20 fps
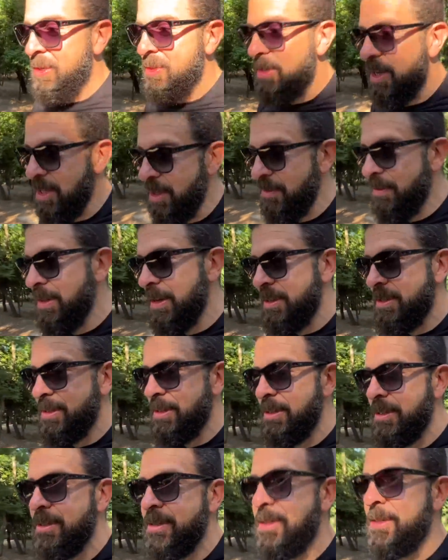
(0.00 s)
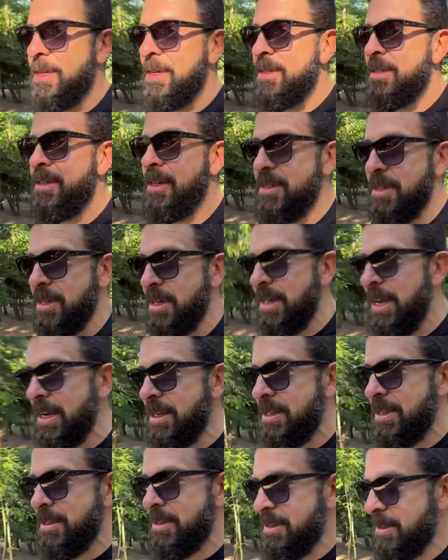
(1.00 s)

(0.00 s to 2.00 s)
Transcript: all of this is connected